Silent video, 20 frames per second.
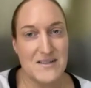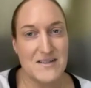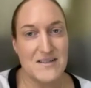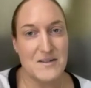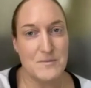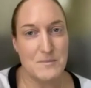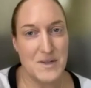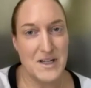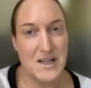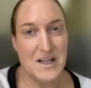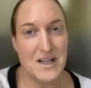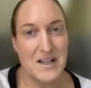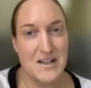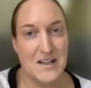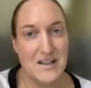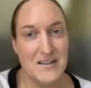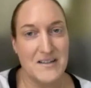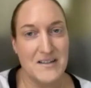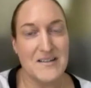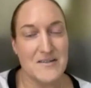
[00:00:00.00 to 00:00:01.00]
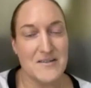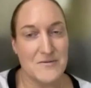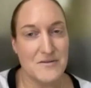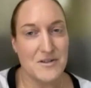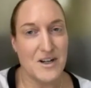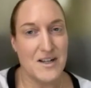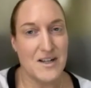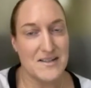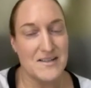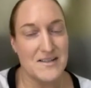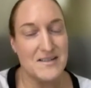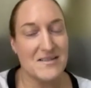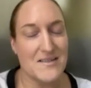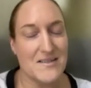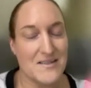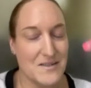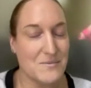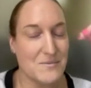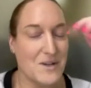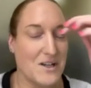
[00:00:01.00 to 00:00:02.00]
in the beginning for us
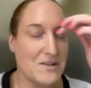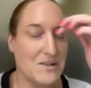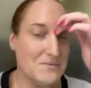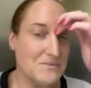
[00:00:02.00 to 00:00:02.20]
as well.